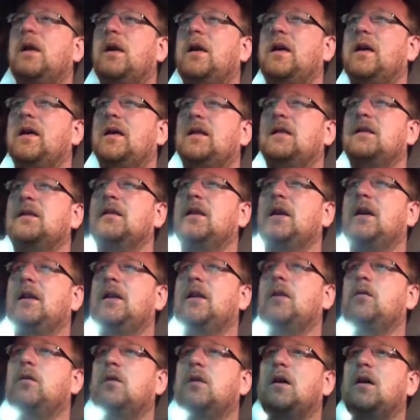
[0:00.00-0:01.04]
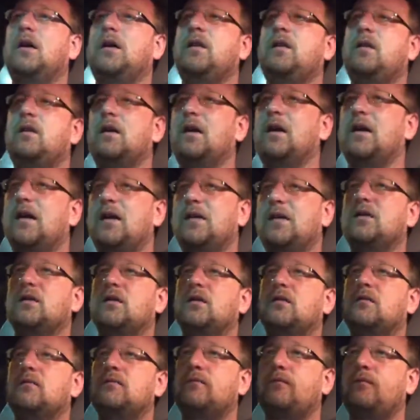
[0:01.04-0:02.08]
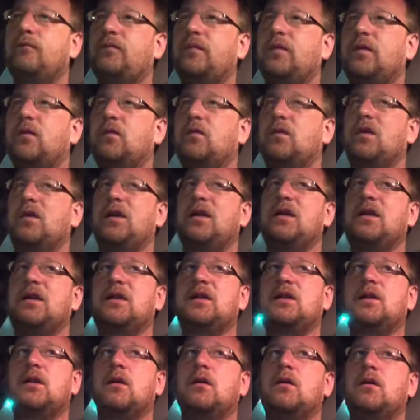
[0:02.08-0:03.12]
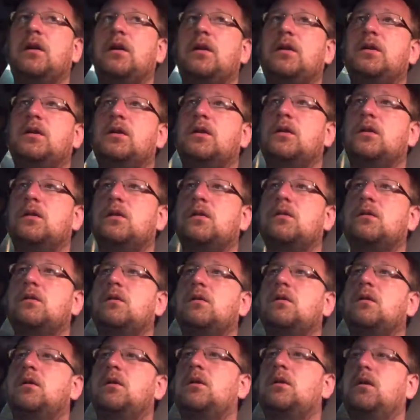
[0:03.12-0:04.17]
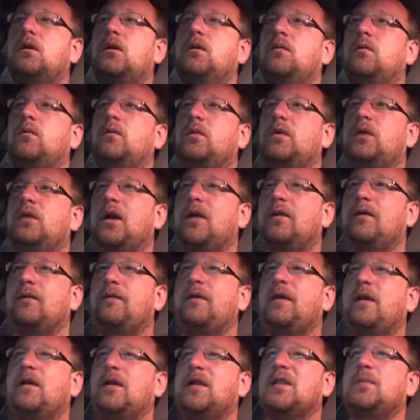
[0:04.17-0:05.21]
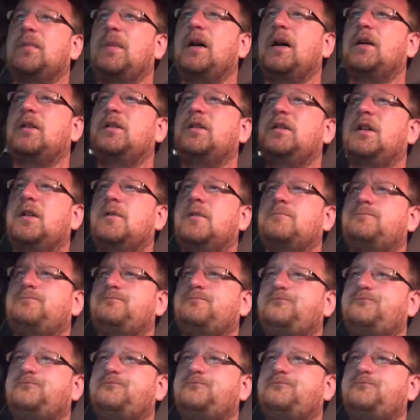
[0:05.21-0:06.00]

And I know a lot of you guys are really discouraged. You haven't found a spouse yet.